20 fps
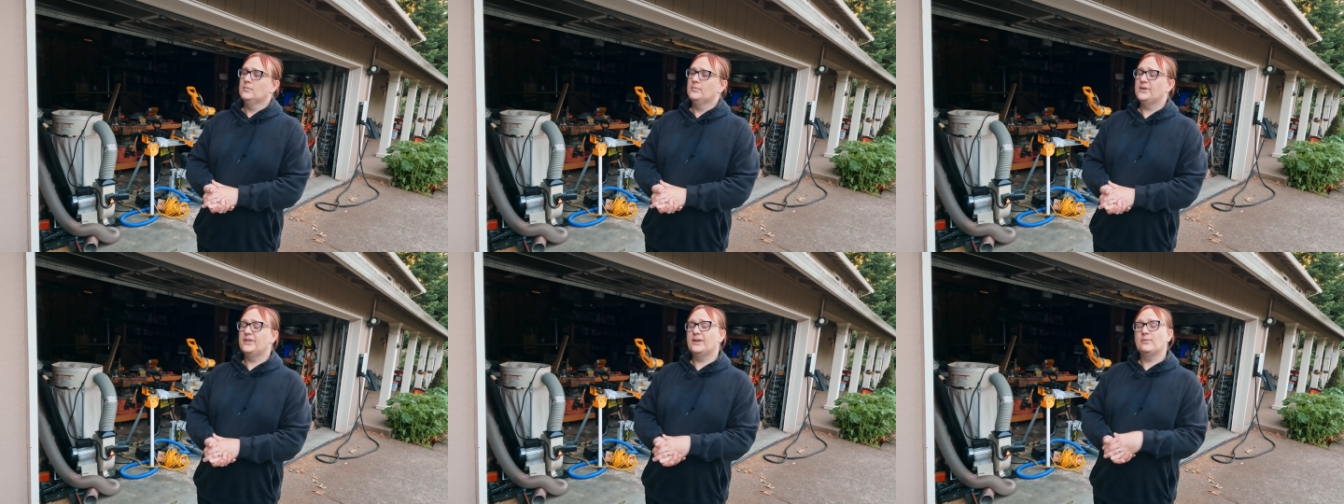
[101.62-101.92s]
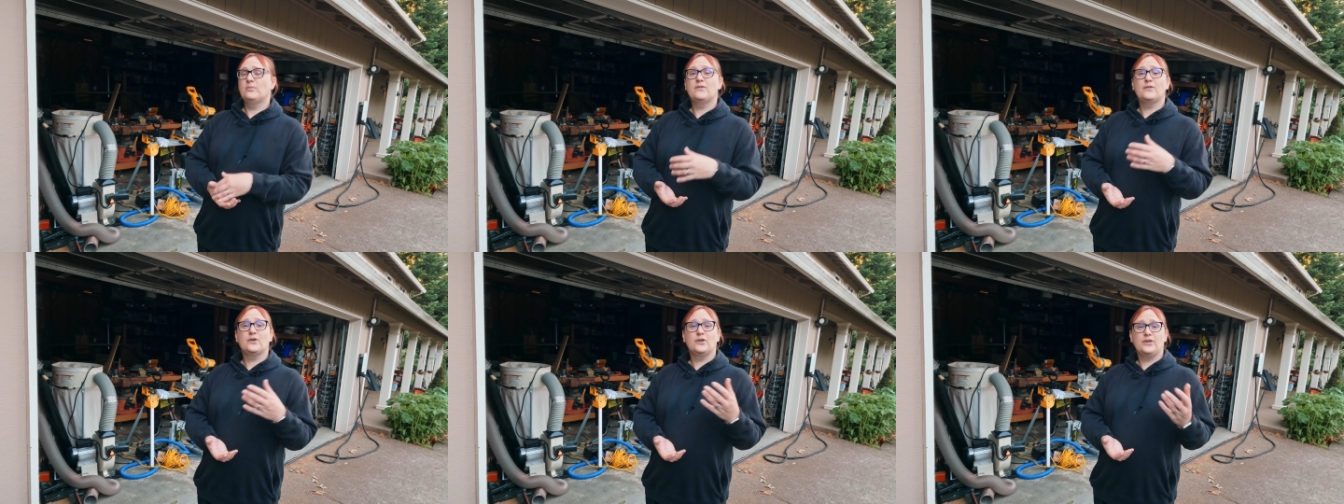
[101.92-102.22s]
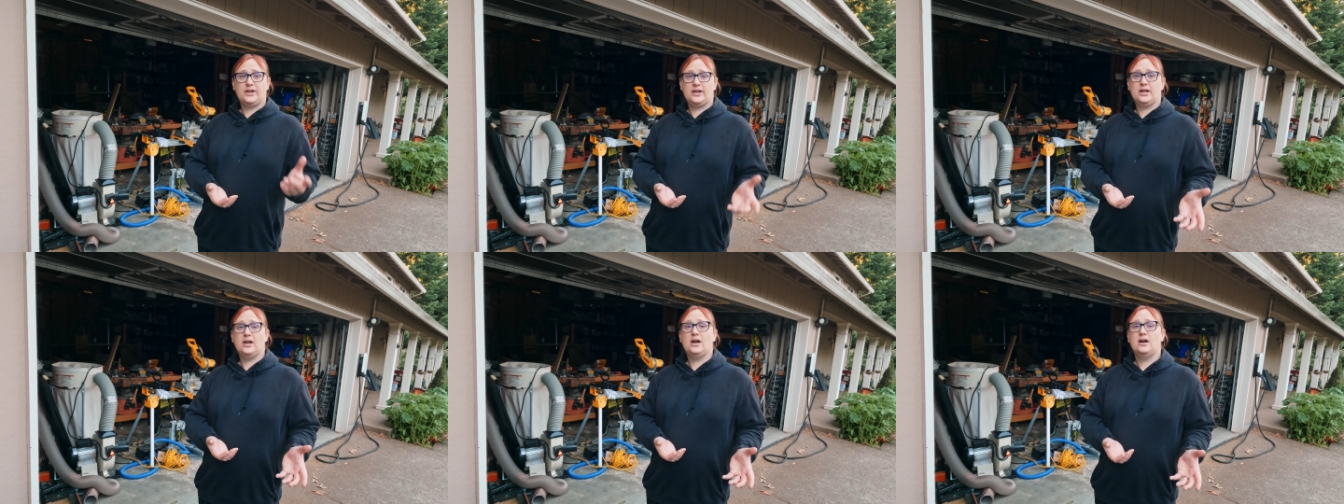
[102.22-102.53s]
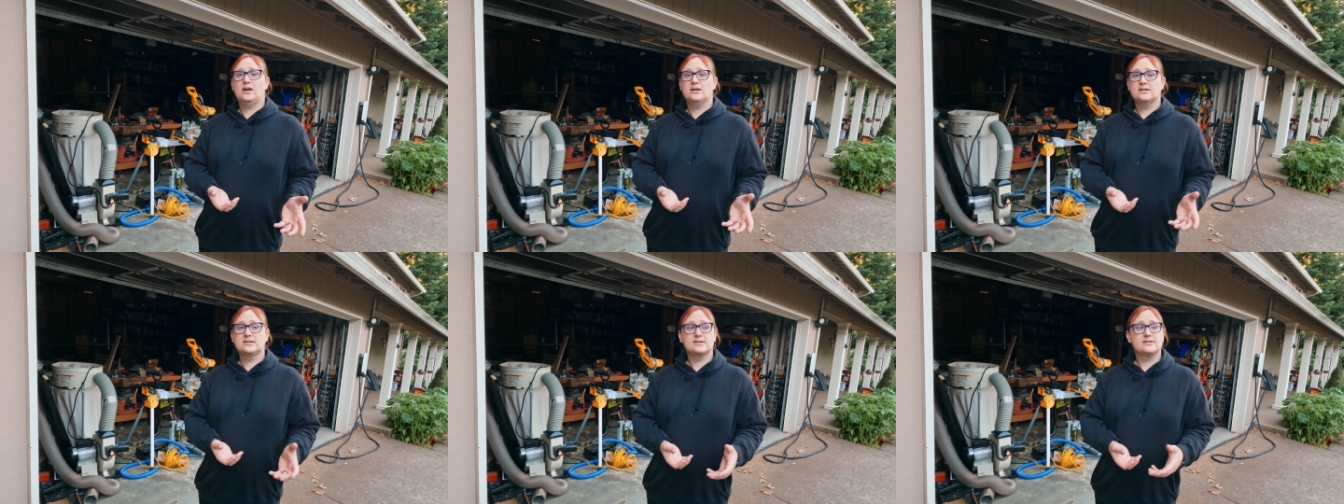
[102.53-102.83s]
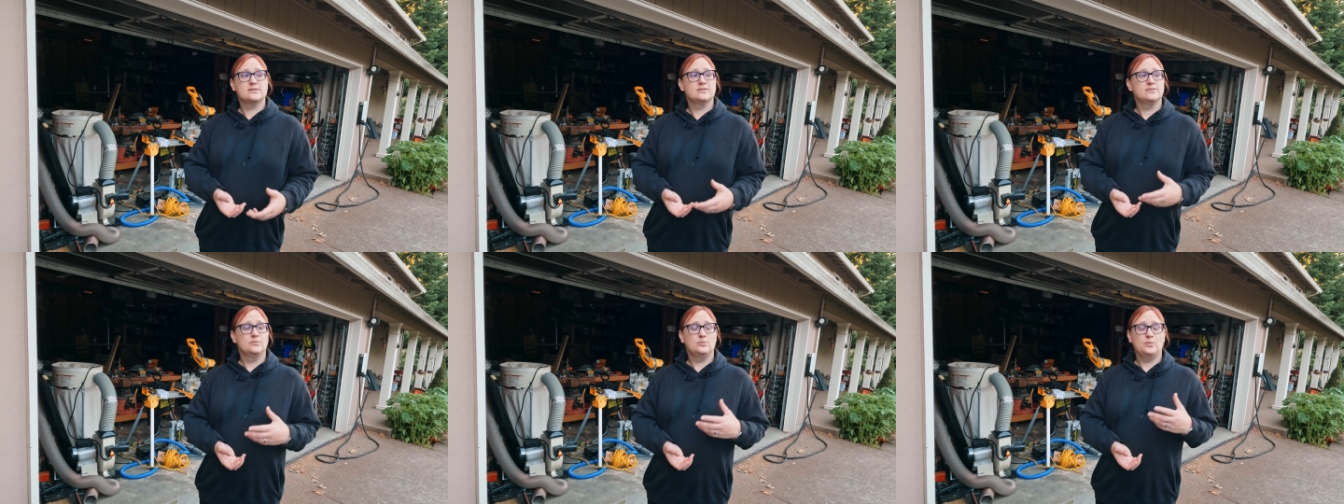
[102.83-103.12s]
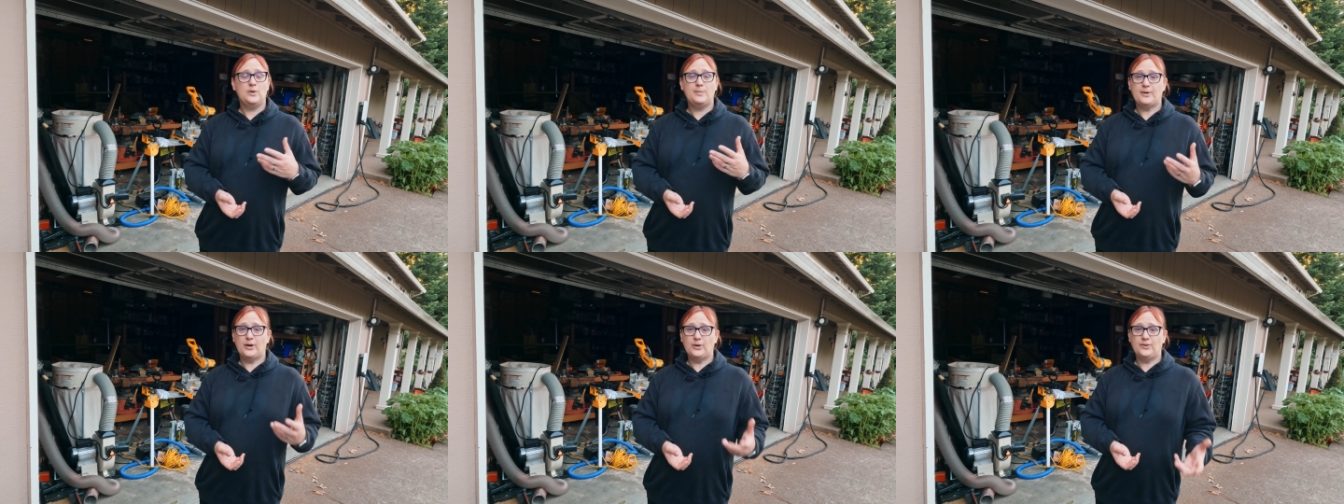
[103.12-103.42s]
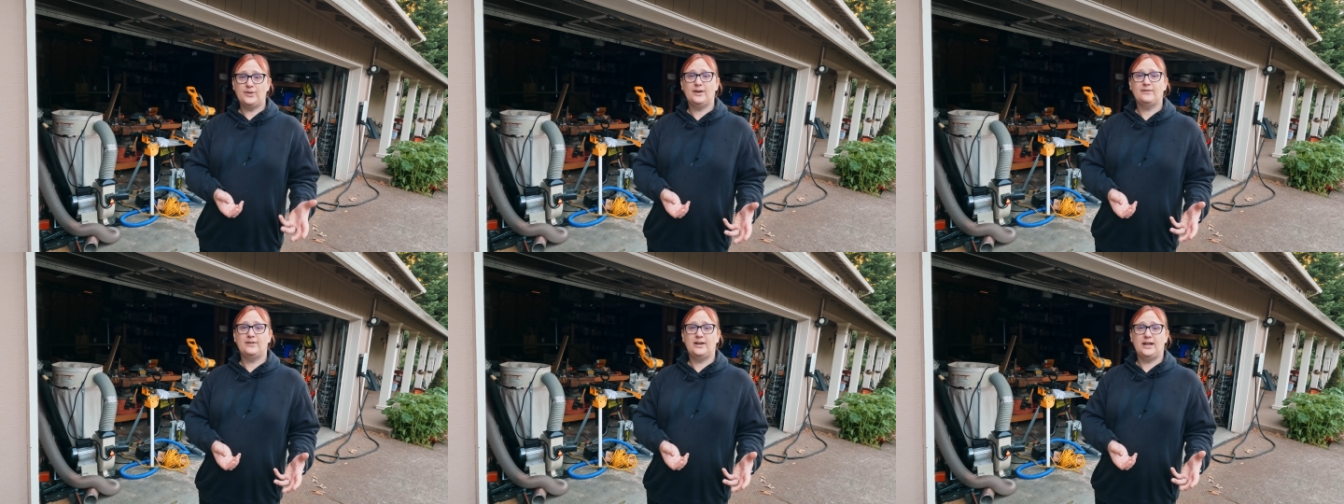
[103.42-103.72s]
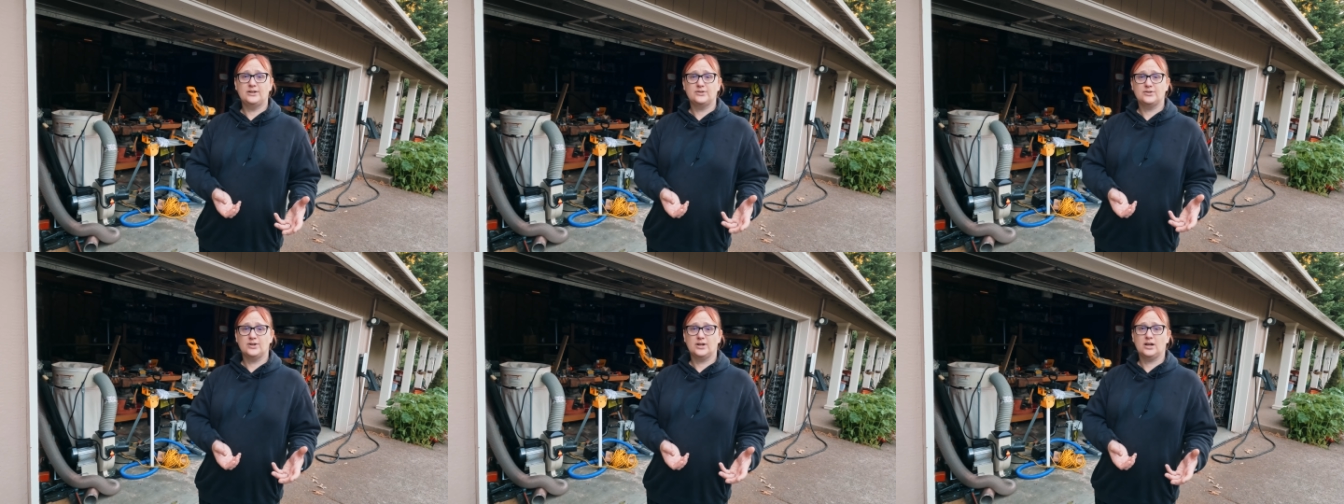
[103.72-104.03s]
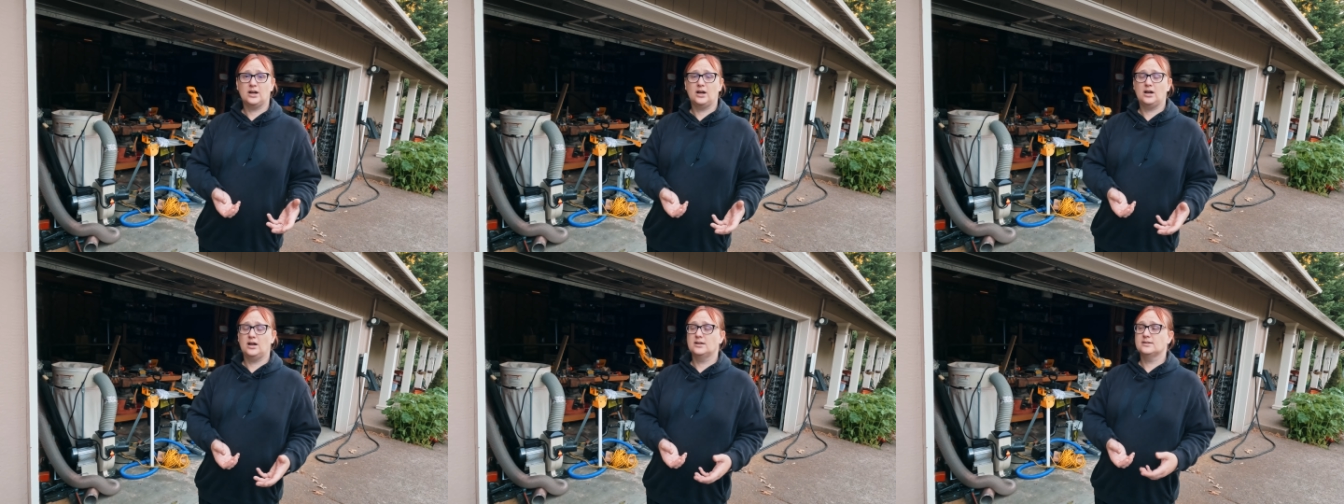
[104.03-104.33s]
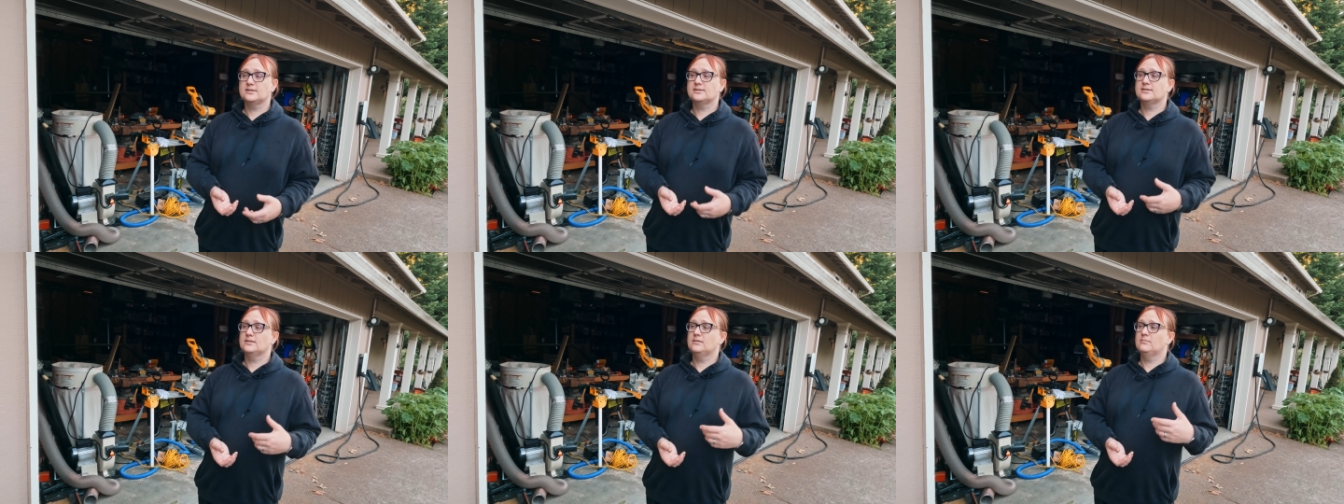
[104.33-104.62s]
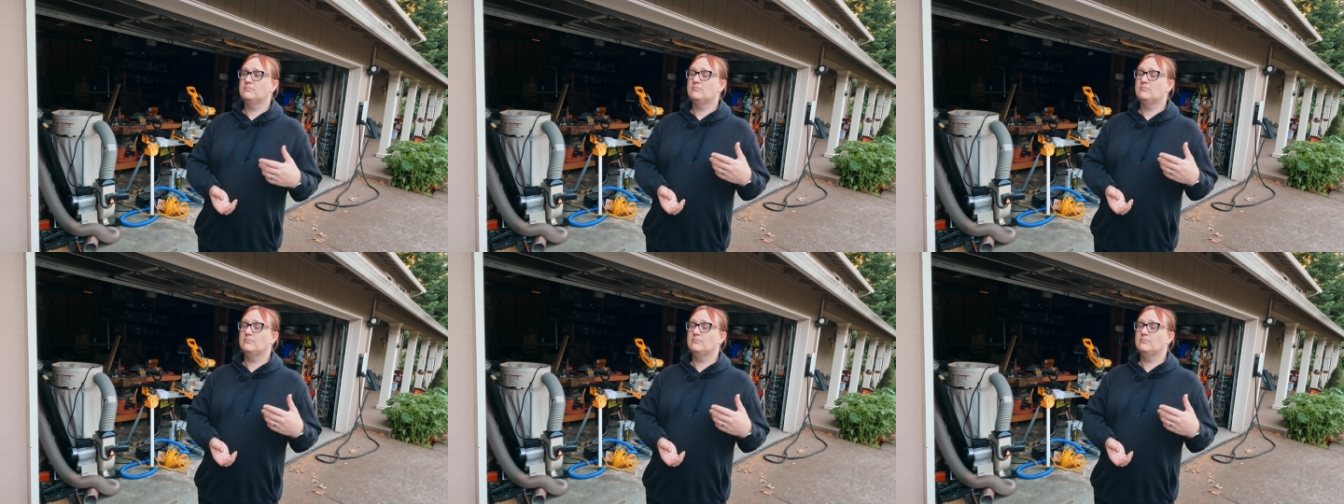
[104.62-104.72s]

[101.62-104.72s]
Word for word: But then we've got the cars. We both have electric cars.